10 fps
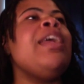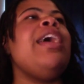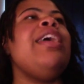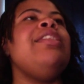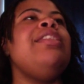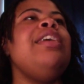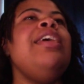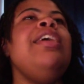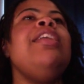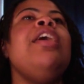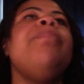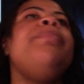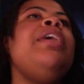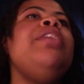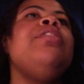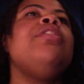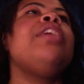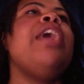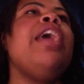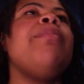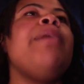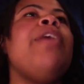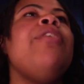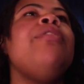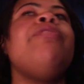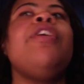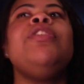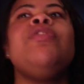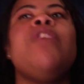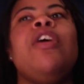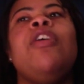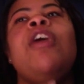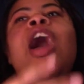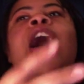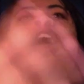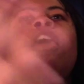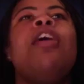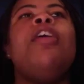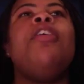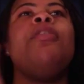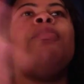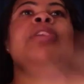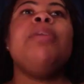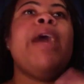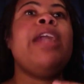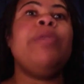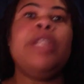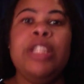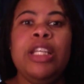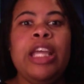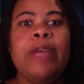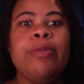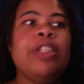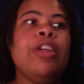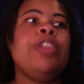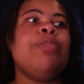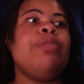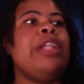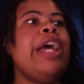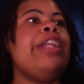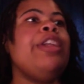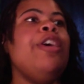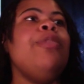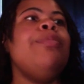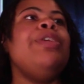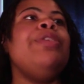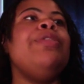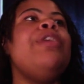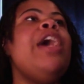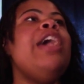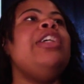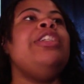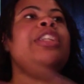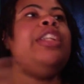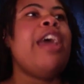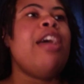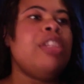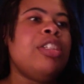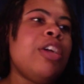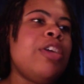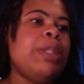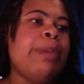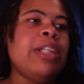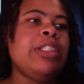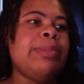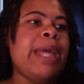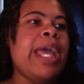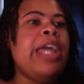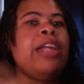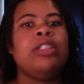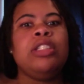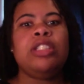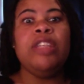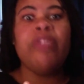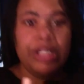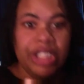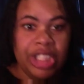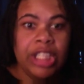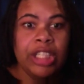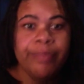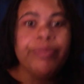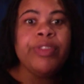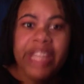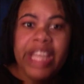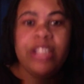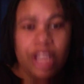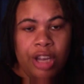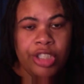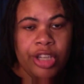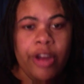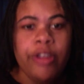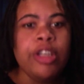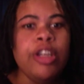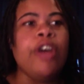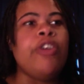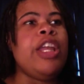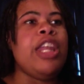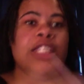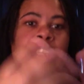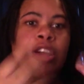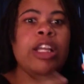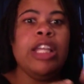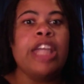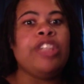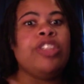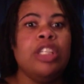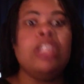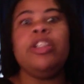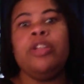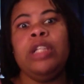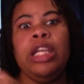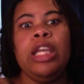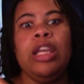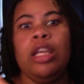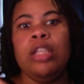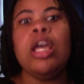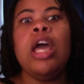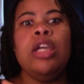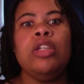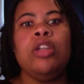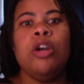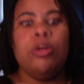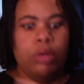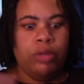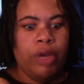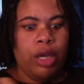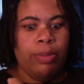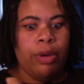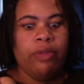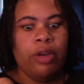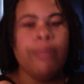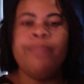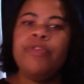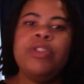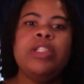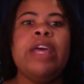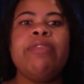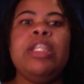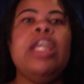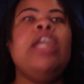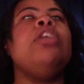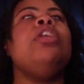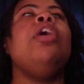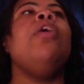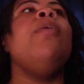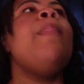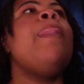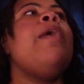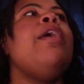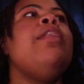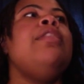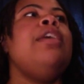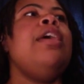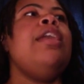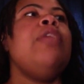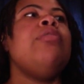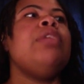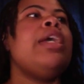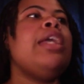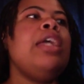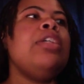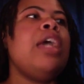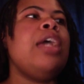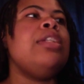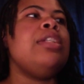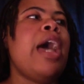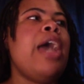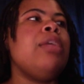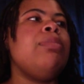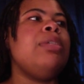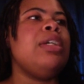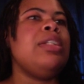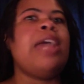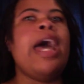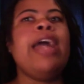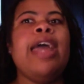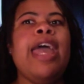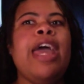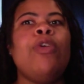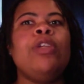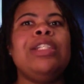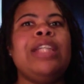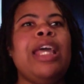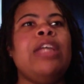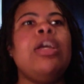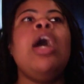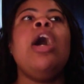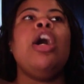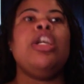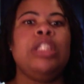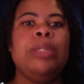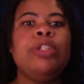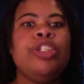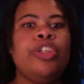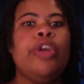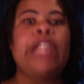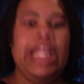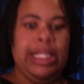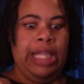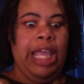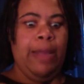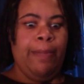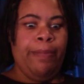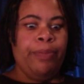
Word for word: And then a picture came out, first of all, um, somebody went and did their research and was like, no, boo, she didn't have this shirt specially made. Givenchy that's their shirt, you know, and that's their collection. It literally is, you know, pre, uh, pervert 17, you know. And then they was like, it ain't shade to Tiger because Tiger had on the same, a similar shirt that said